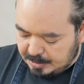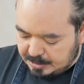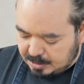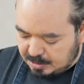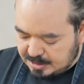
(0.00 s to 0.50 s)

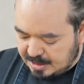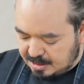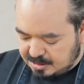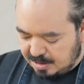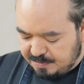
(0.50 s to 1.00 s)
So I'll set that
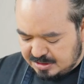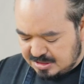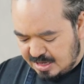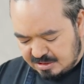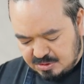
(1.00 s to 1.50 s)
aside for
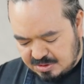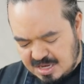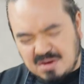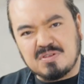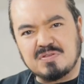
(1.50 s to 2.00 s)
just like sort of
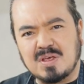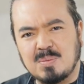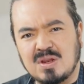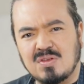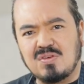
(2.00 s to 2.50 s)
10-15
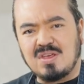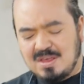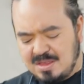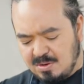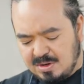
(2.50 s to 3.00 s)
minutes,
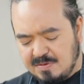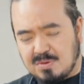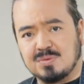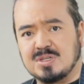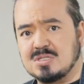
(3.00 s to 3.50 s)
and I'll give it
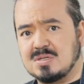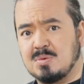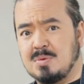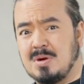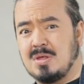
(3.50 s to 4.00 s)
a rinse and
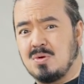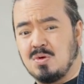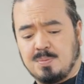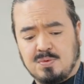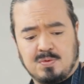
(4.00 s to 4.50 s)
we'll be ready to
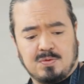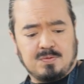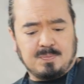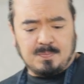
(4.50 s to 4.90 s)
cook the prawns.